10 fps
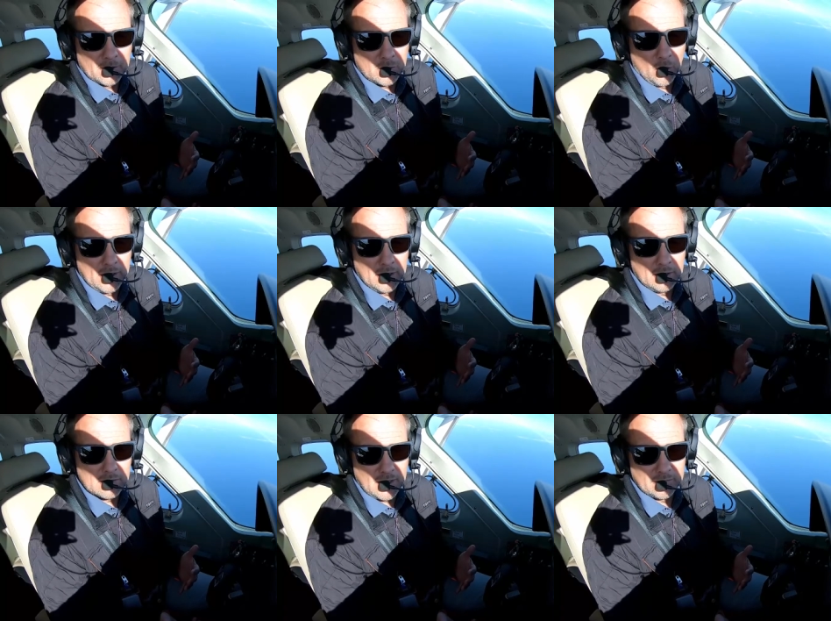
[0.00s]
a
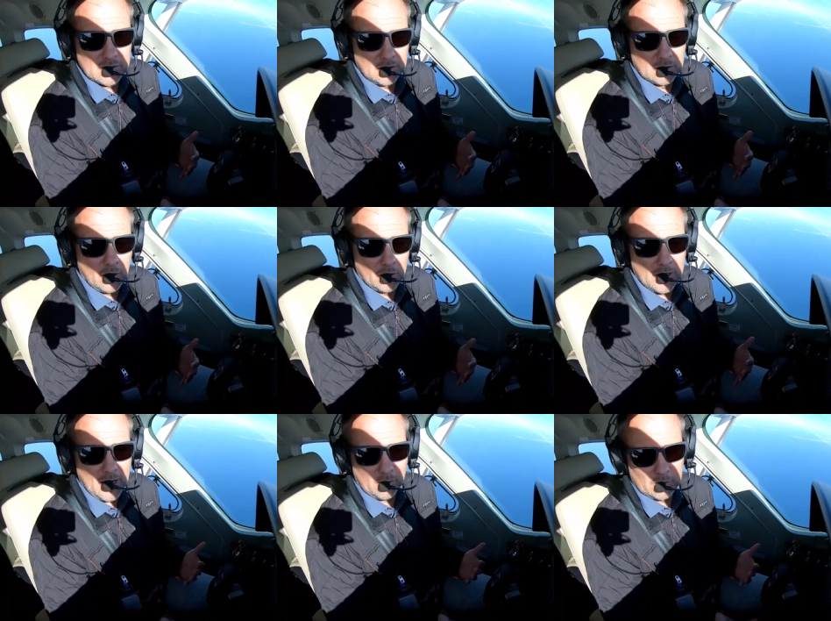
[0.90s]
2017
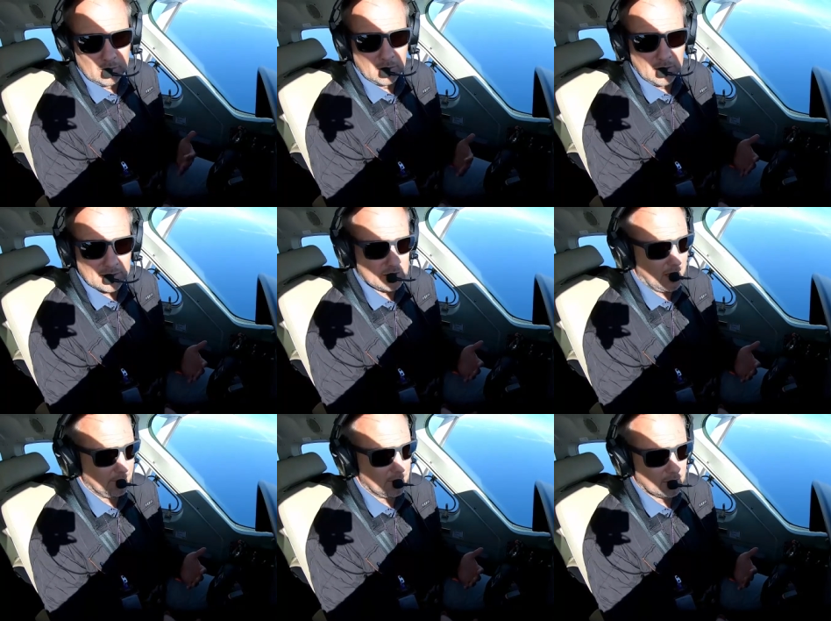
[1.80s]
Kodiak with a little less
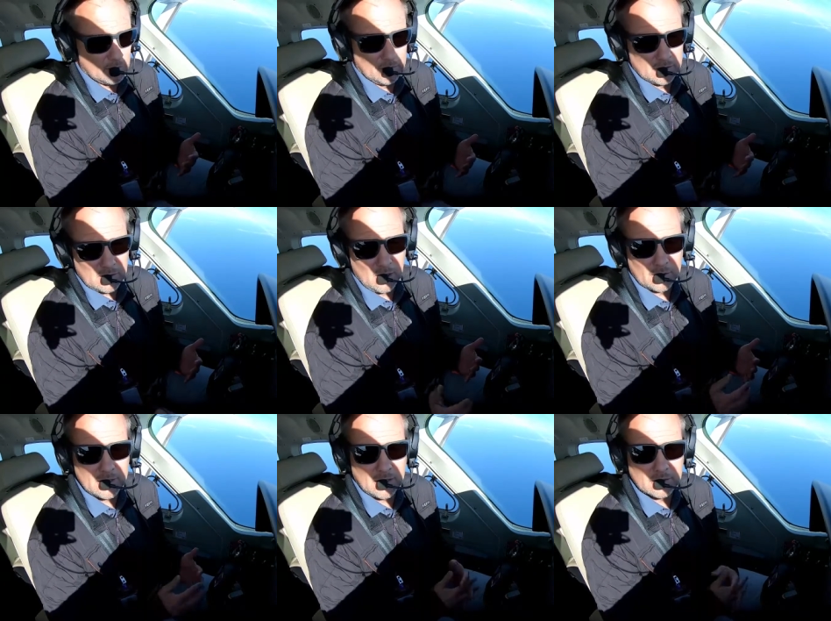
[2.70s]
time than this one that's
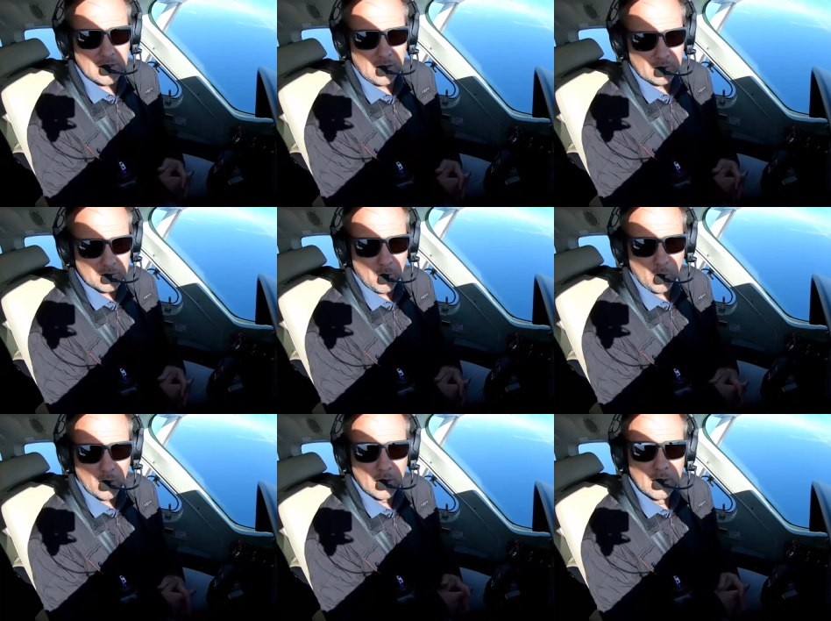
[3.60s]
$100,000
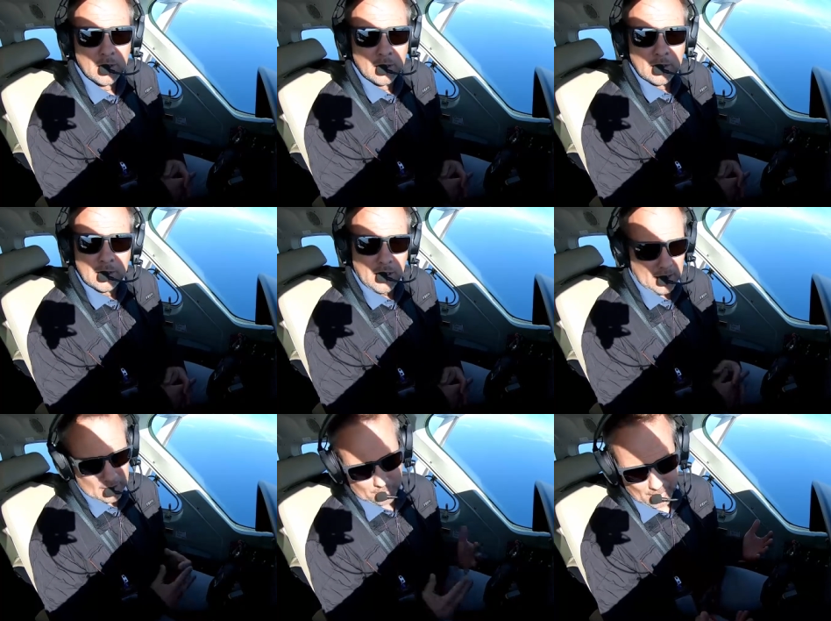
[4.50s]
more. And